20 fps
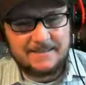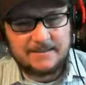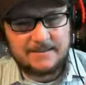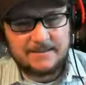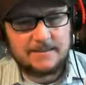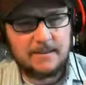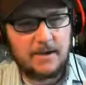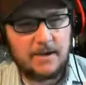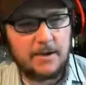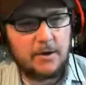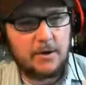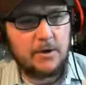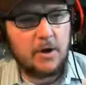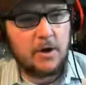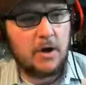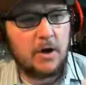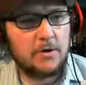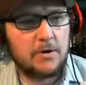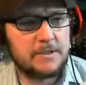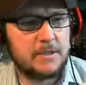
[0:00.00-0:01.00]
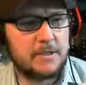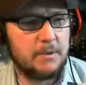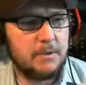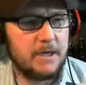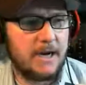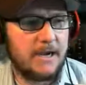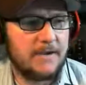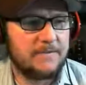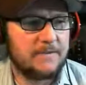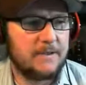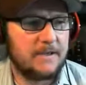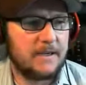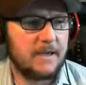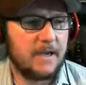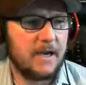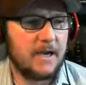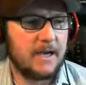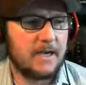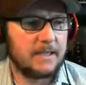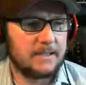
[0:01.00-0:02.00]
so I don't know how's the beer after they
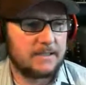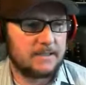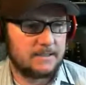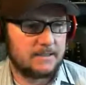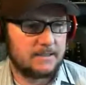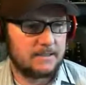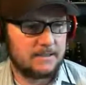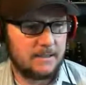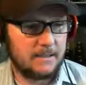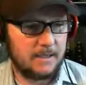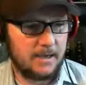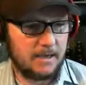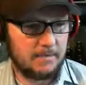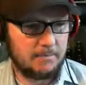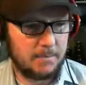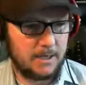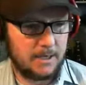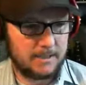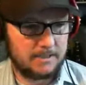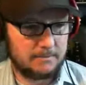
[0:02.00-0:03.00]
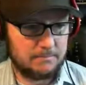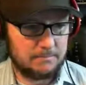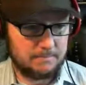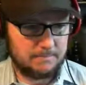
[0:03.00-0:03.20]
got they got bought.